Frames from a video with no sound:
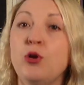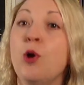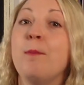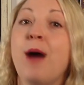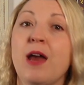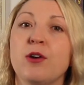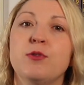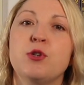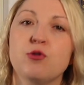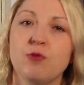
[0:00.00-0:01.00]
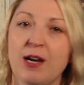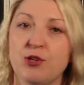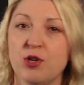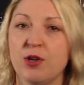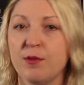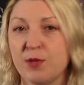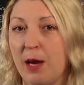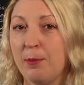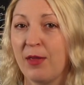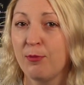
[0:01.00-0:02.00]
No matter the direction of
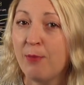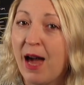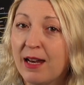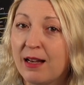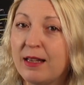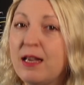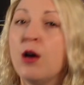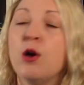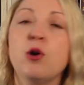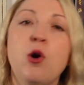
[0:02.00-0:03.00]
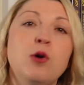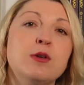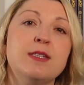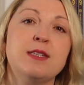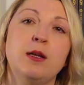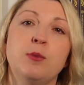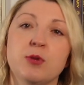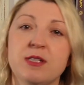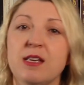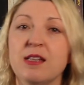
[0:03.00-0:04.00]
time mathematically, cause still
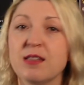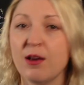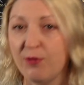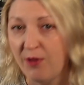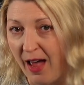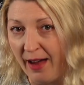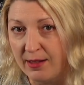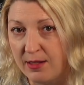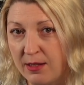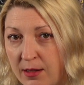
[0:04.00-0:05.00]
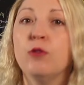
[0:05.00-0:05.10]
precedes effect.